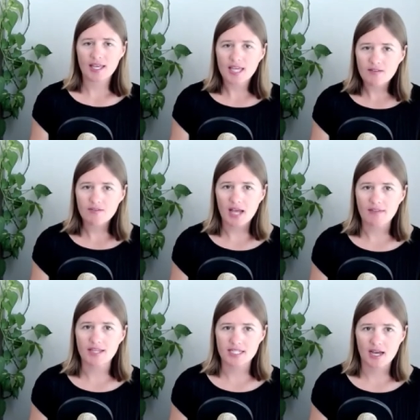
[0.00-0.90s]
Even
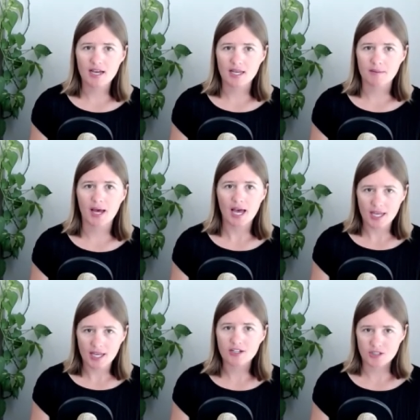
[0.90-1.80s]
at the time,
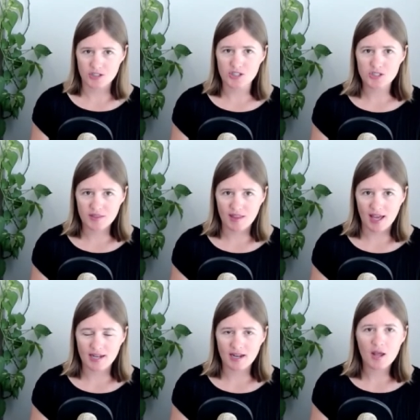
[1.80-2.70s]
I understood that.